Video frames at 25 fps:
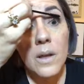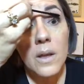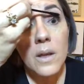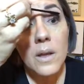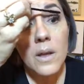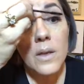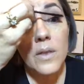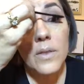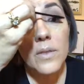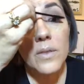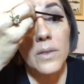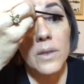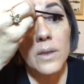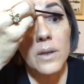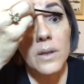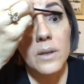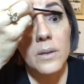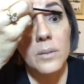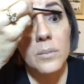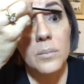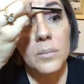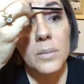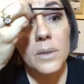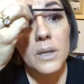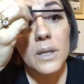and
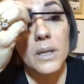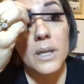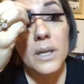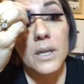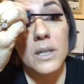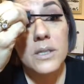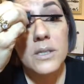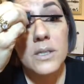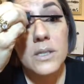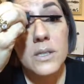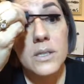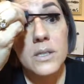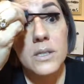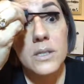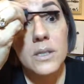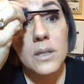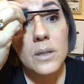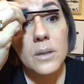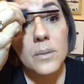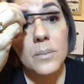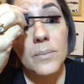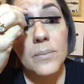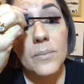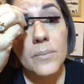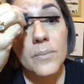then mid-lash to tip.